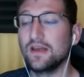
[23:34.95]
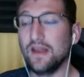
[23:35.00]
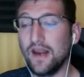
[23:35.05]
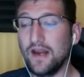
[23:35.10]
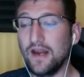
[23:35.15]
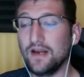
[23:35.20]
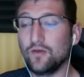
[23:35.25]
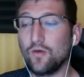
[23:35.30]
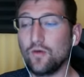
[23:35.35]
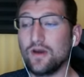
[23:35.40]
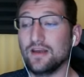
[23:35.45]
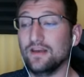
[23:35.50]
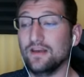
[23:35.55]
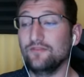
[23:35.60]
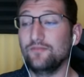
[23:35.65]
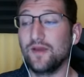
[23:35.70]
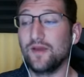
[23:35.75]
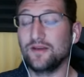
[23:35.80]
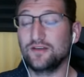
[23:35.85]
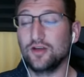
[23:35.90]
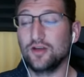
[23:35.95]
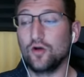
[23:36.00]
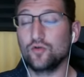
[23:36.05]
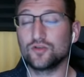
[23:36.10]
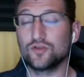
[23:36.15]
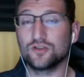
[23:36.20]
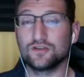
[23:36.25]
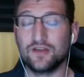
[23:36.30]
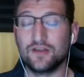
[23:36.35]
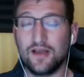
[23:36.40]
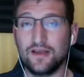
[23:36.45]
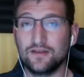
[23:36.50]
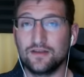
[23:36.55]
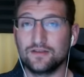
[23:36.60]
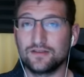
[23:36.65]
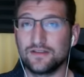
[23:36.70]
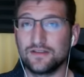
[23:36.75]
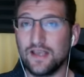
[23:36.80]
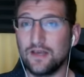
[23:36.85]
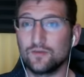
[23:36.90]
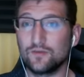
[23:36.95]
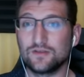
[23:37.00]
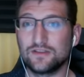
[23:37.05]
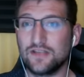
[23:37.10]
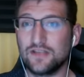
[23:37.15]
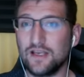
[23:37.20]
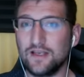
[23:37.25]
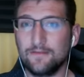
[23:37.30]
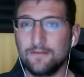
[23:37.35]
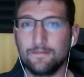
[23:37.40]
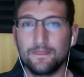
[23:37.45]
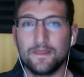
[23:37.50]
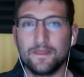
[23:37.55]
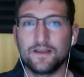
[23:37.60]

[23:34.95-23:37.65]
Anyway, if Pantoja, like Zane was saying,